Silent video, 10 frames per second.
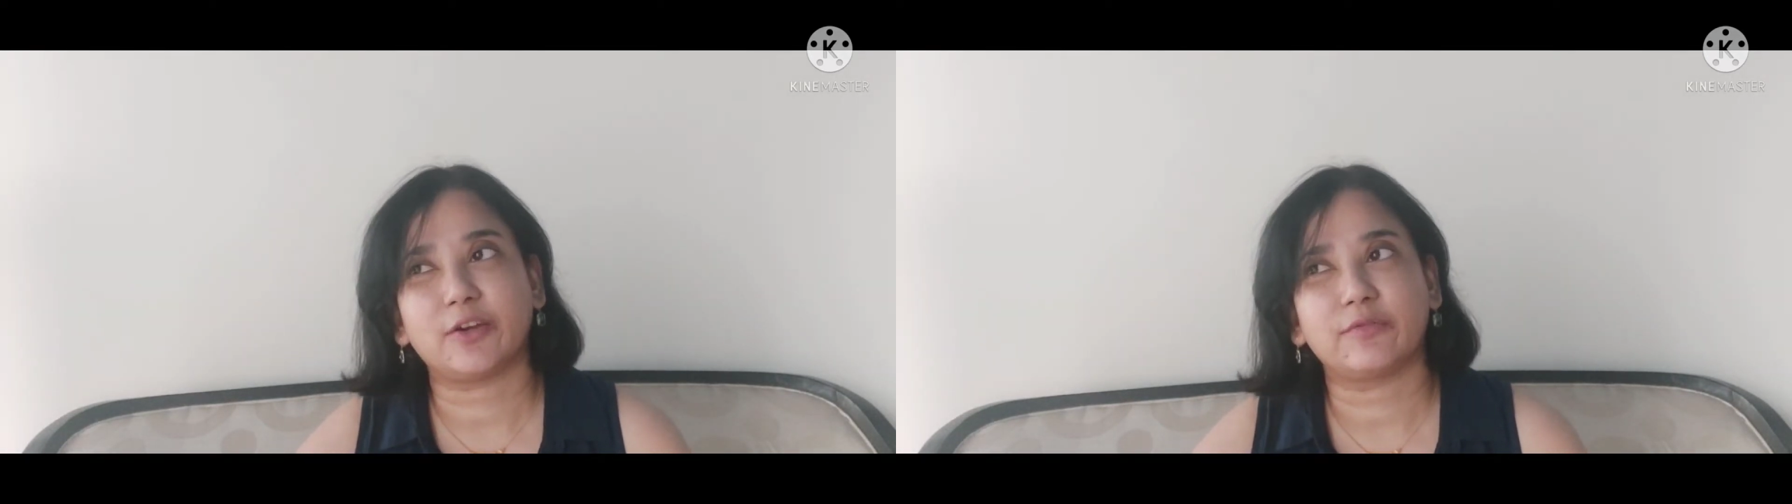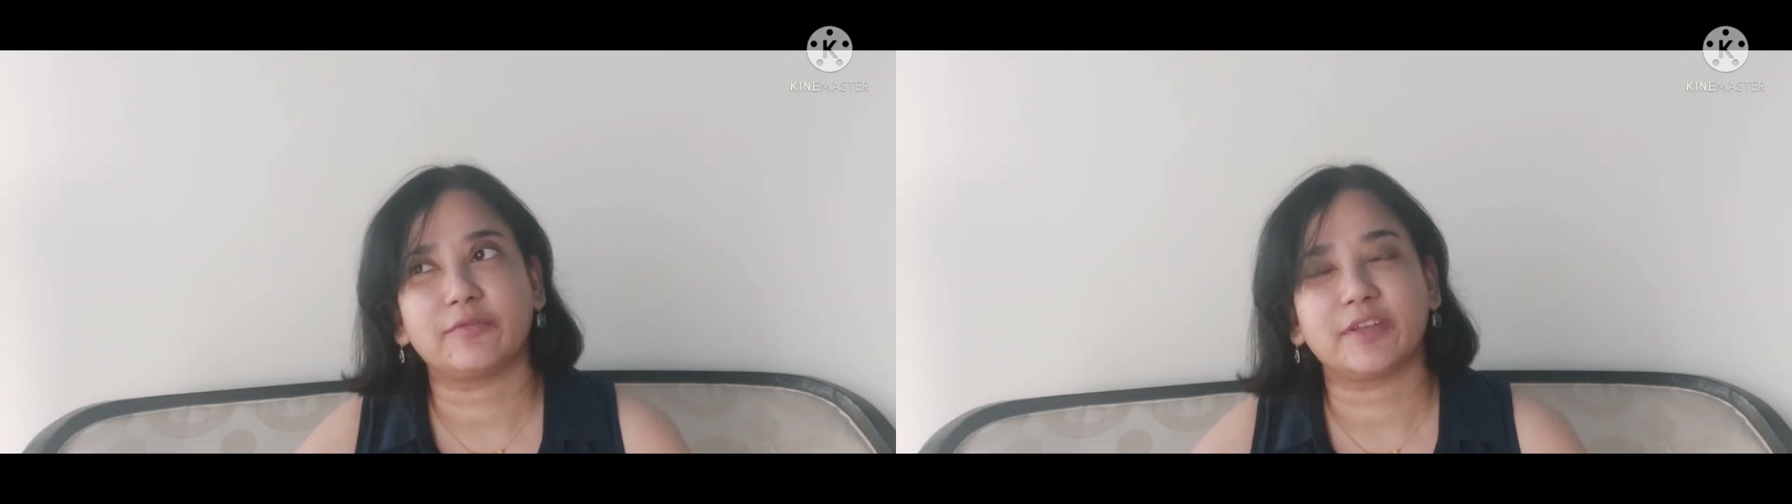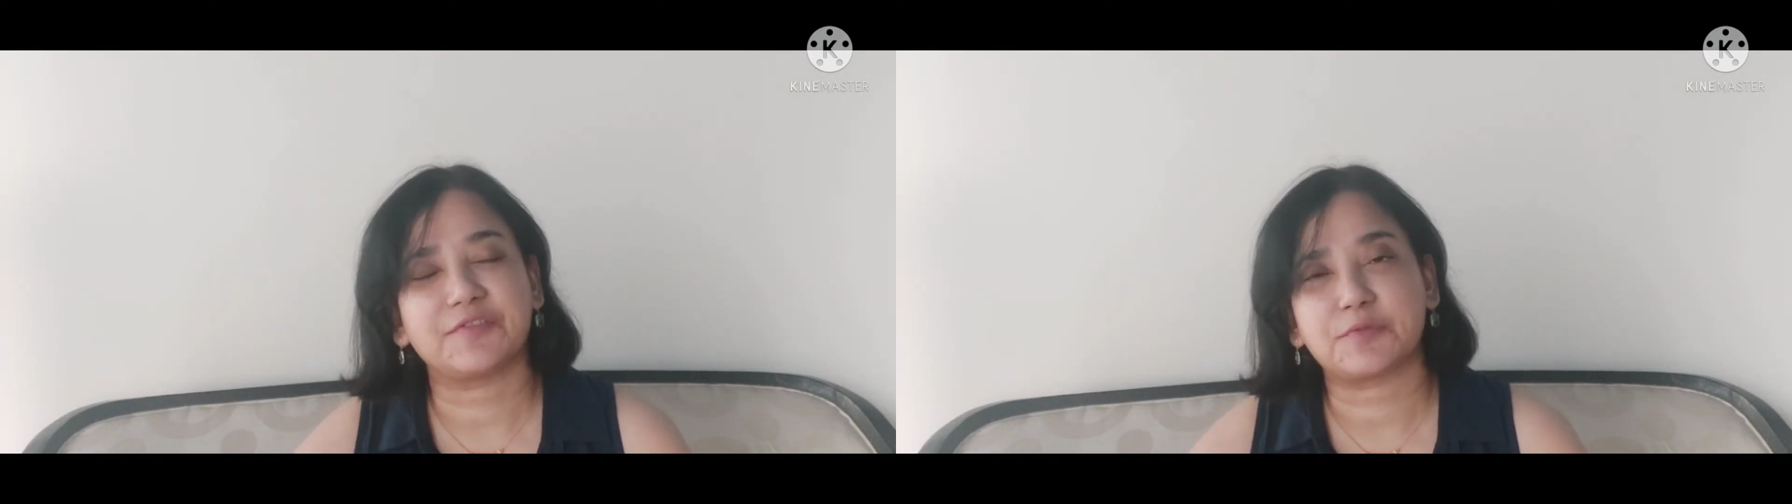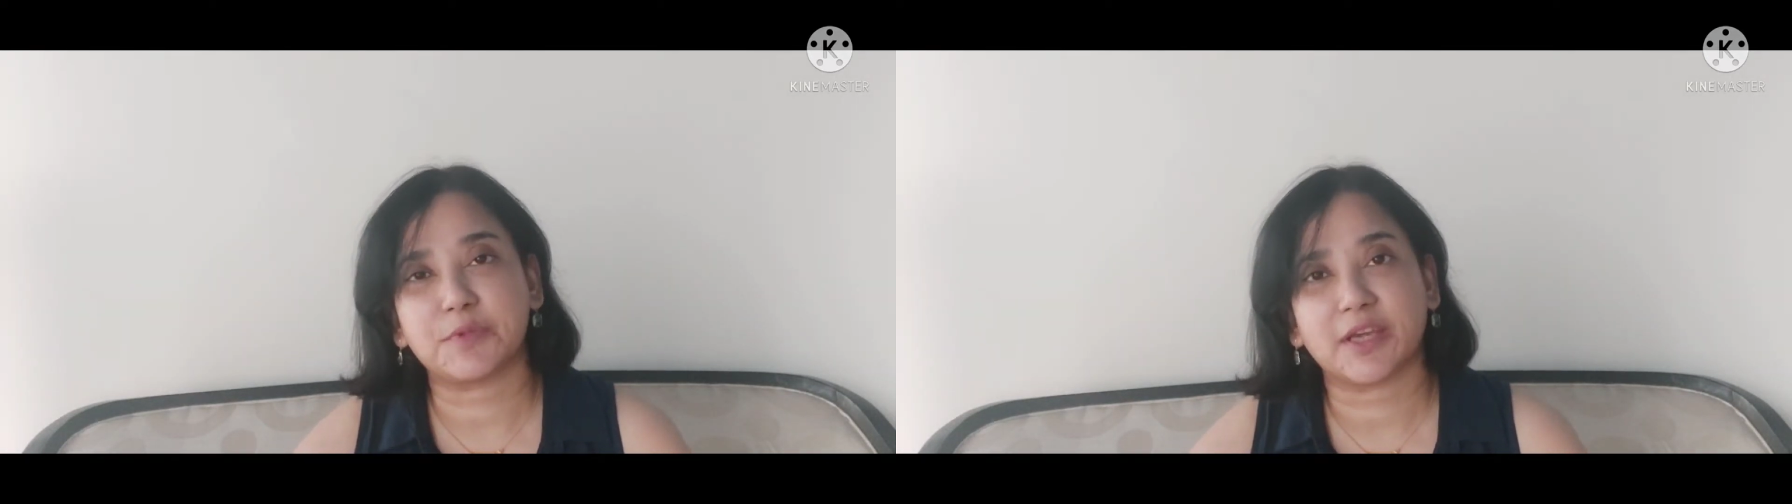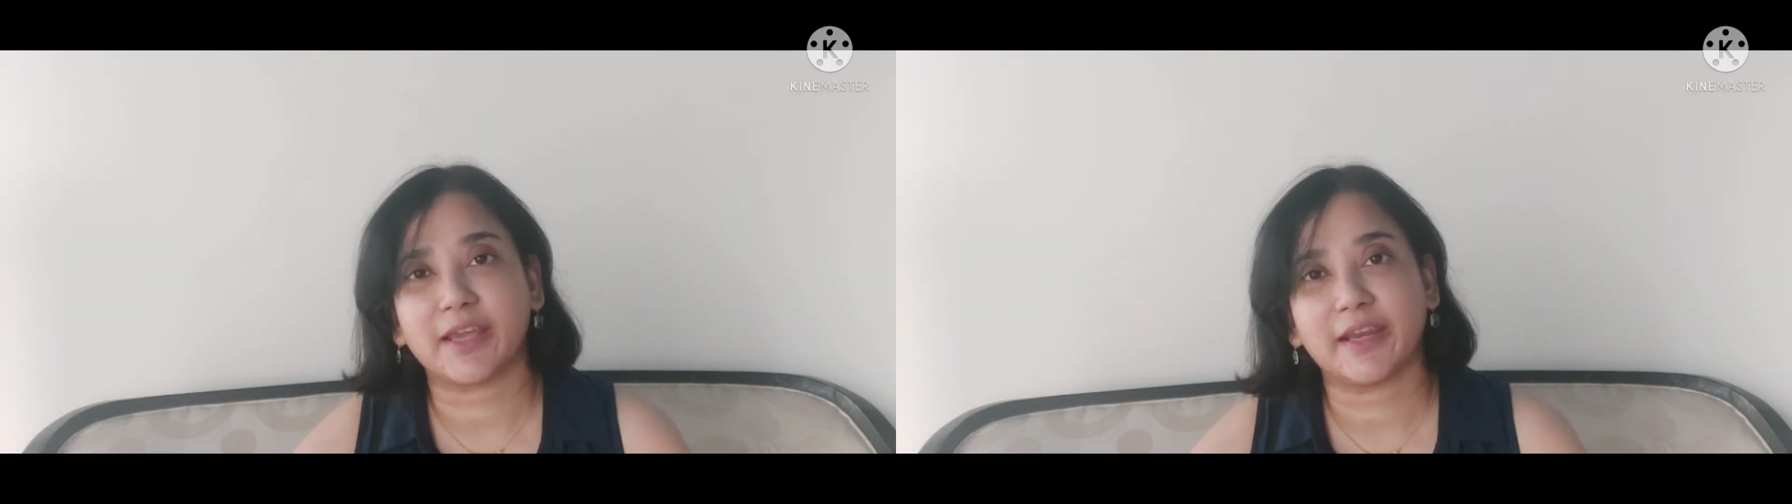of gives
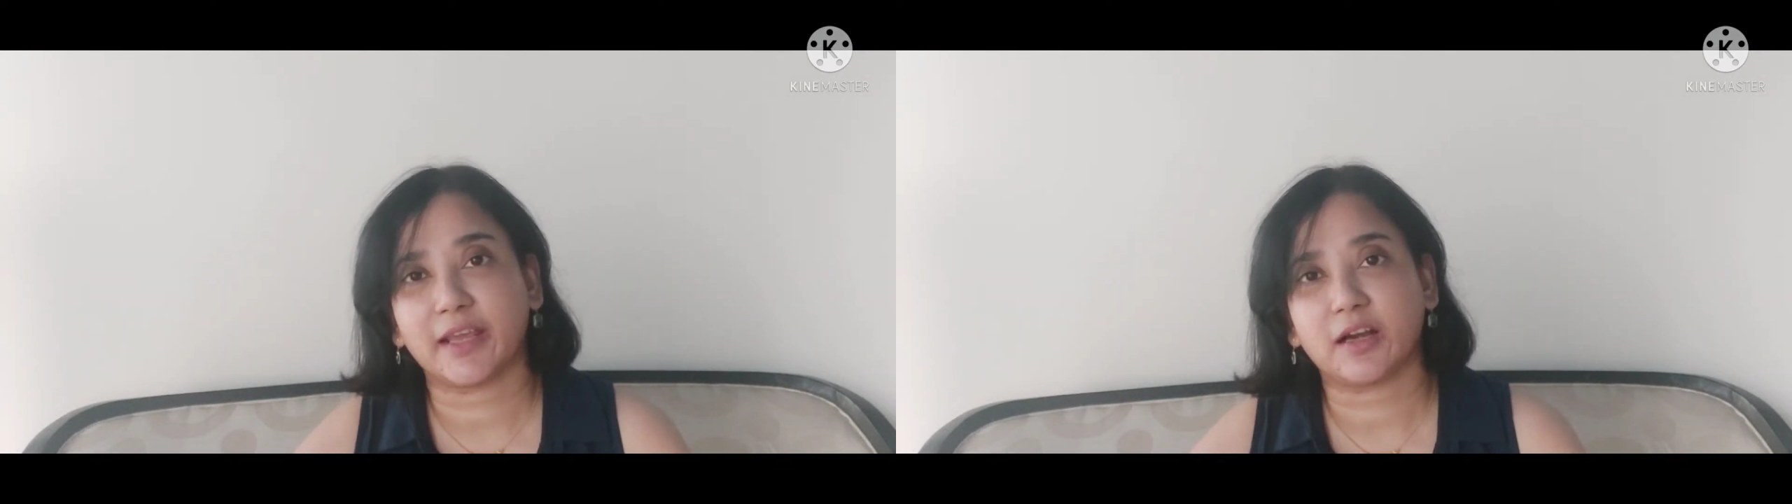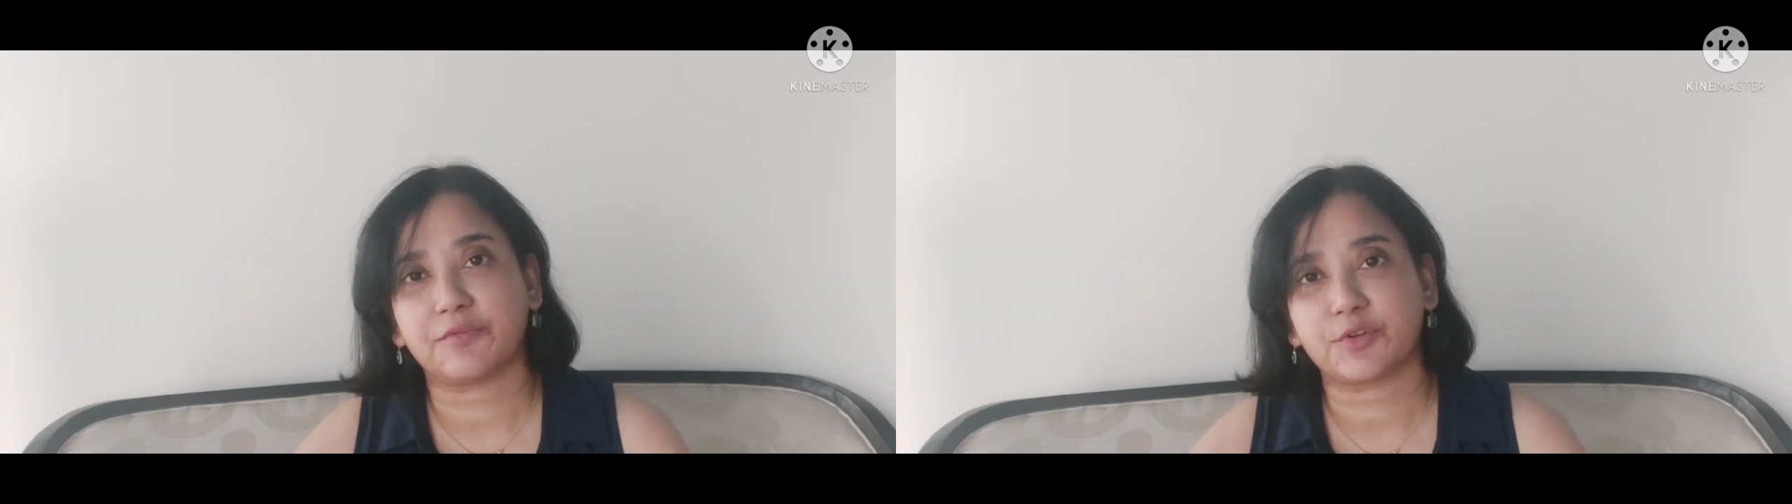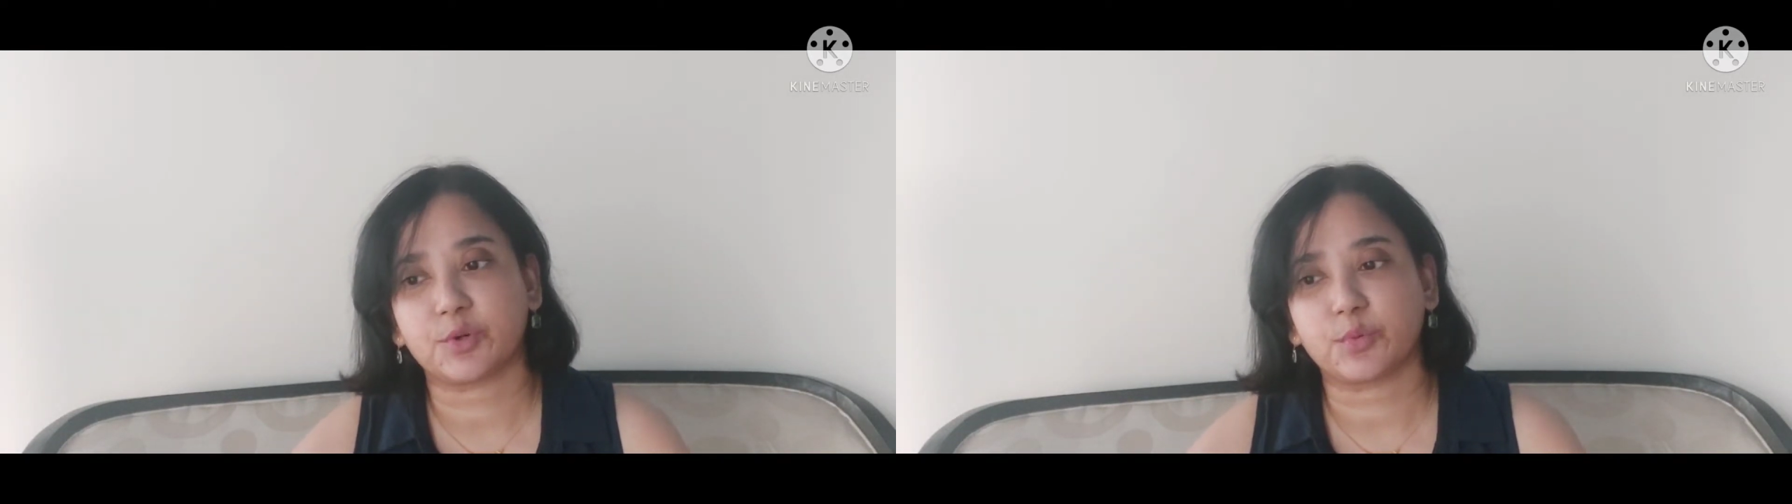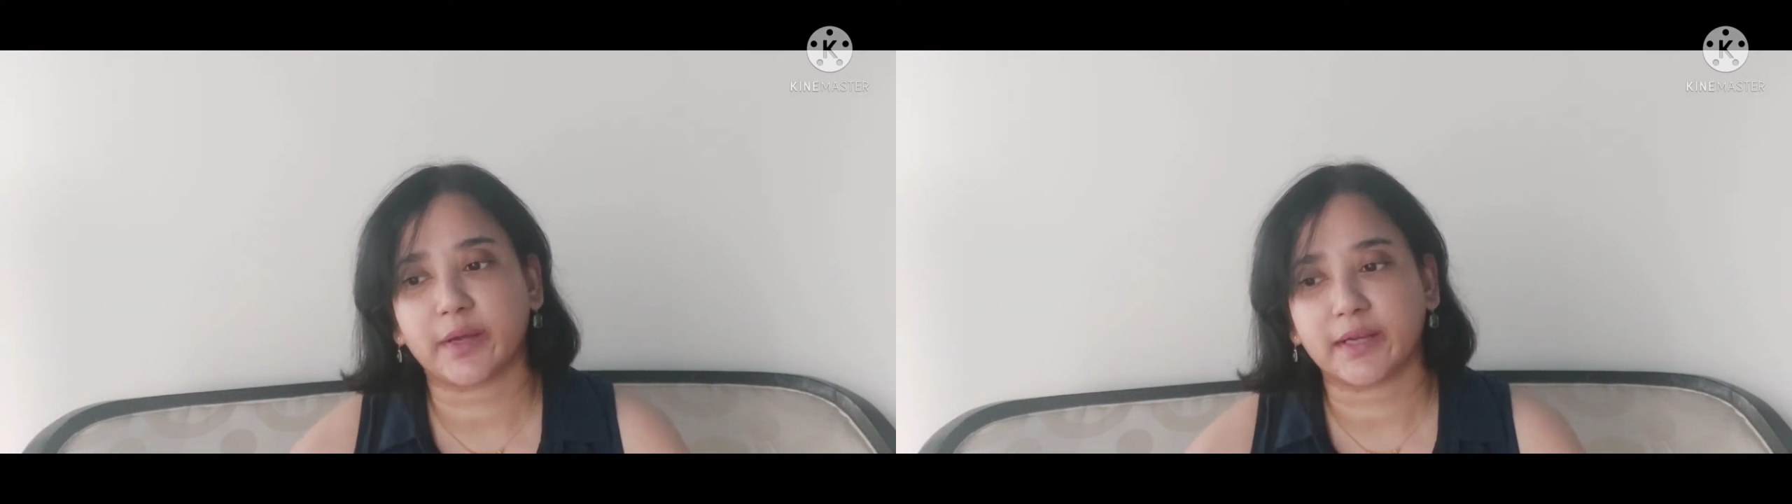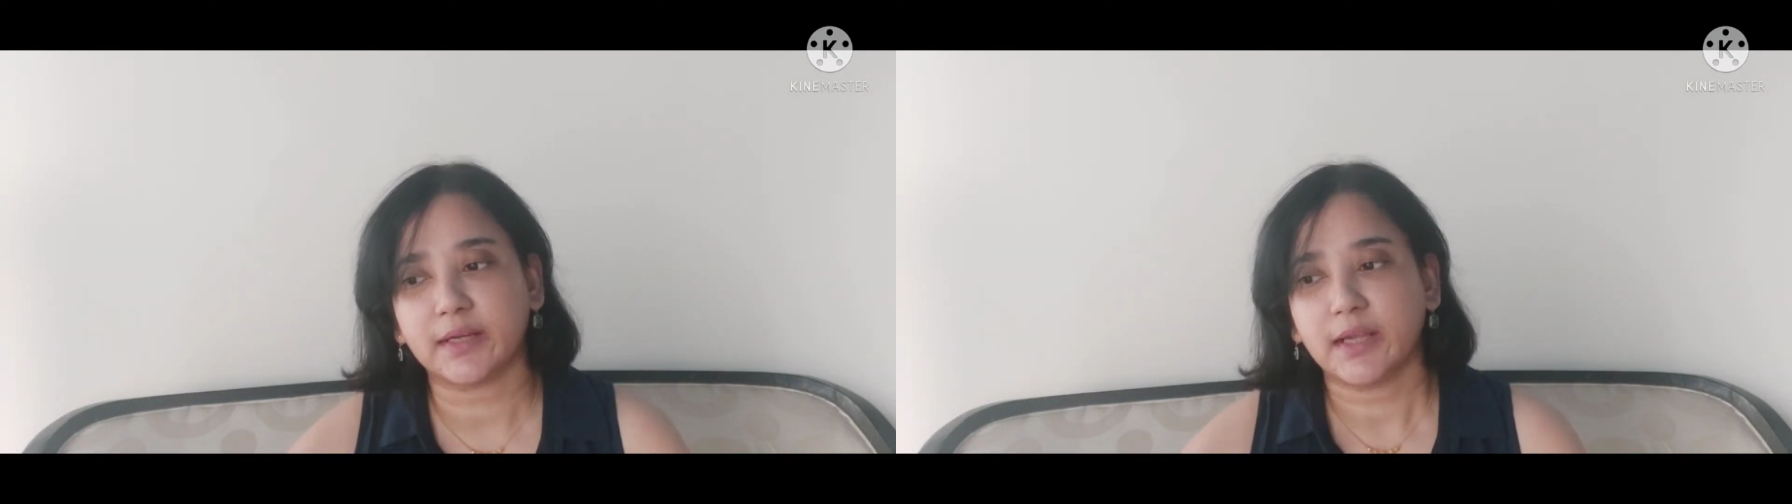me a headache after a
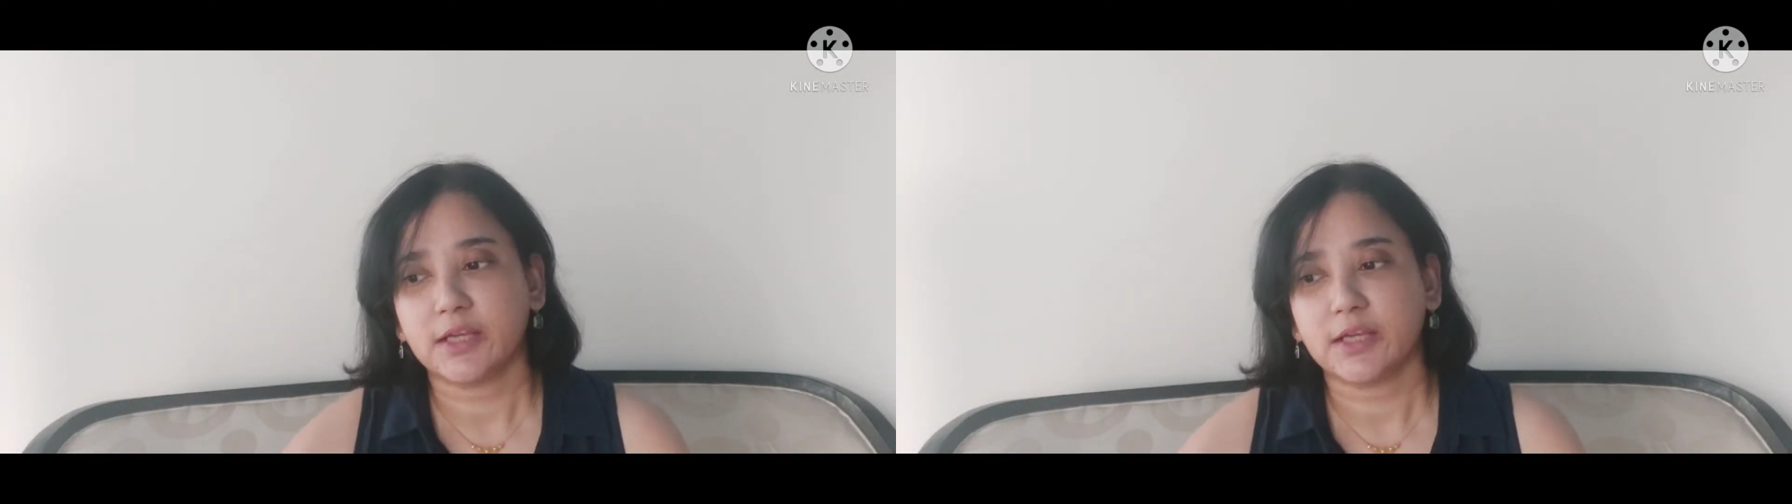while.